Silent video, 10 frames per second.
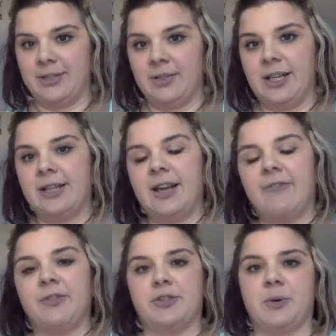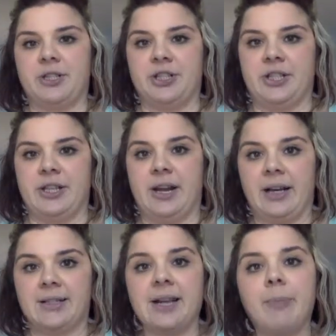So taking that first question to the
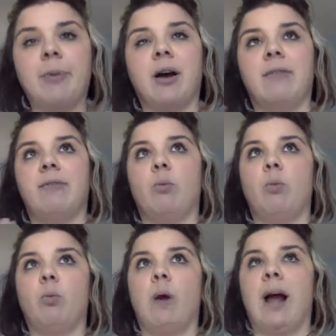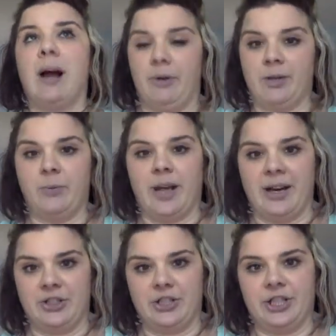next step of, how can we
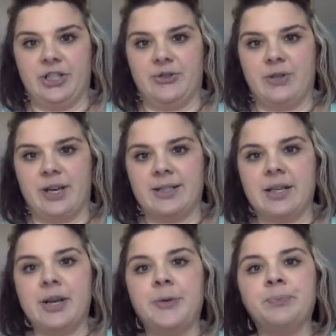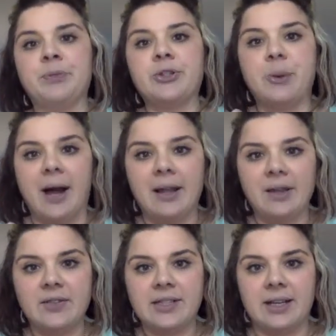actually do this? So I
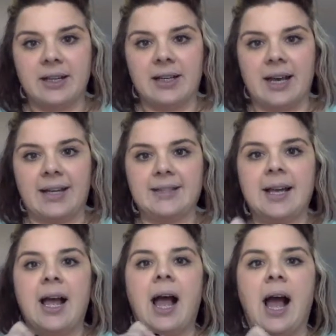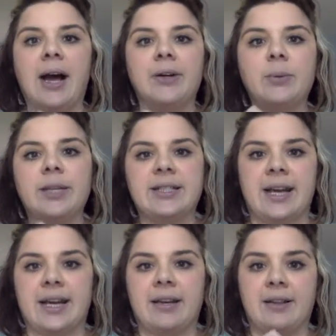love to say to clients, how do we
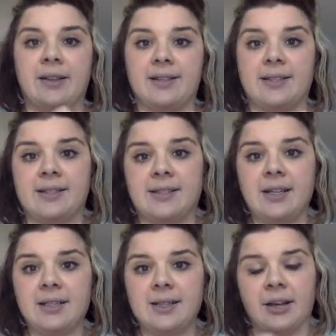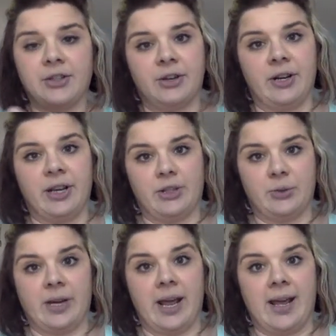take this 6 and turn it into
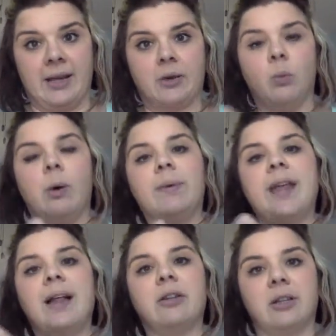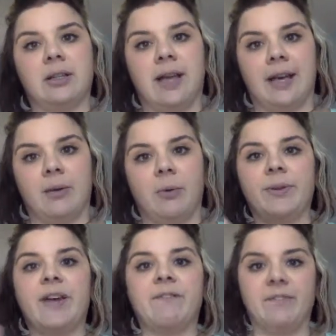an 8? What would that look like? What would
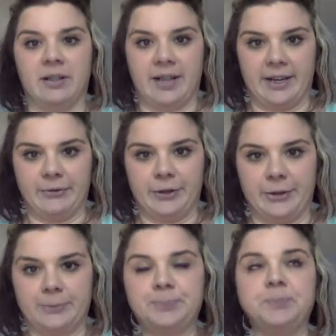that feel like for you?